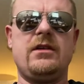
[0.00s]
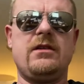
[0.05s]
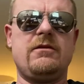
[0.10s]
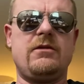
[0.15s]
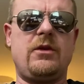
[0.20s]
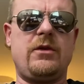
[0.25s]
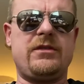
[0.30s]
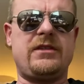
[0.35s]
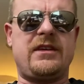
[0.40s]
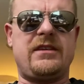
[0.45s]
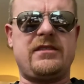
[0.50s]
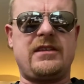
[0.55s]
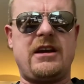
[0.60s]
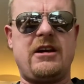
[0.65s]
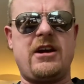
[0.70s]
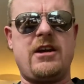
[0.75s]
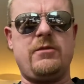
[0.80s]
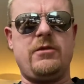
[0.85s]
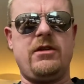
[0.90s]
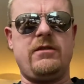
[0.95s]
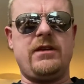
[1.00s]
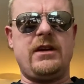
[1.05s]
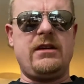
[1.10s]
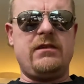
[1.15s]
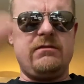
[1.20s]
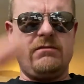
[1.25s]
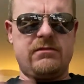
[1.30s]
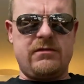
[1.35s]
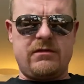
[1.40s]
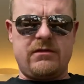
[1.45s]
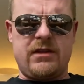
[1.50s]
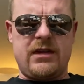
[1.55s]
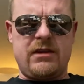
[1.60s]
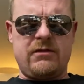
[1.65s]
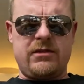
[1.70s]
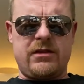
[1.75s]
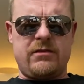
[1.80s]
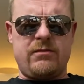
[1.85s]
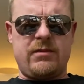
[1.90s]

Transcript: What was that, a scary movie, I think, with the